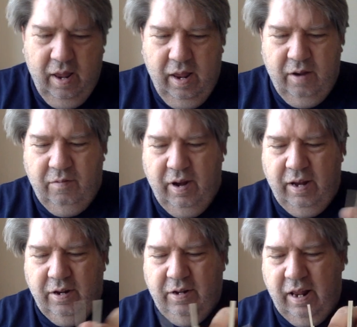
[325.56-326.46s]
It
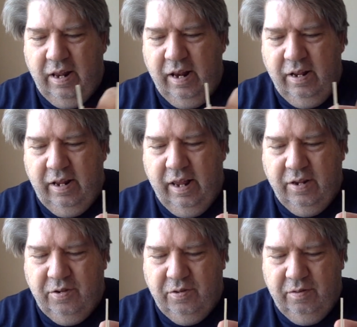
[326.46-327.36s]
really does get the little
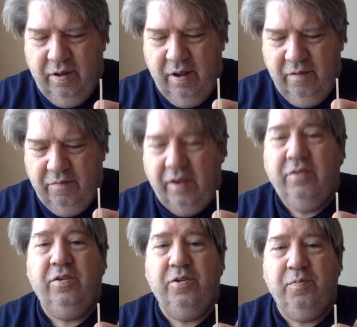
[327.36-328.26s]
kids'
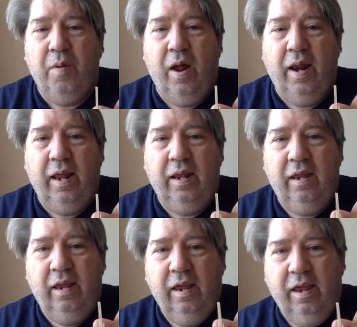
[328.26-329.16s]
faces smiling.
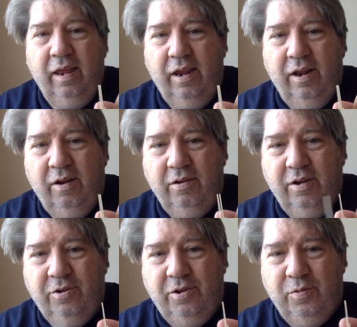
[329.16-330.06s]
You know,
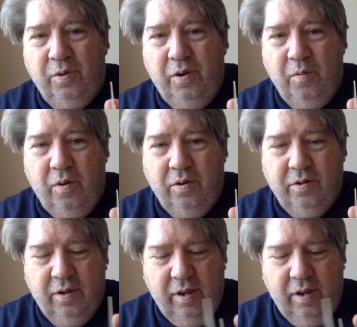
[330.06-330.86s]
it's just what you want.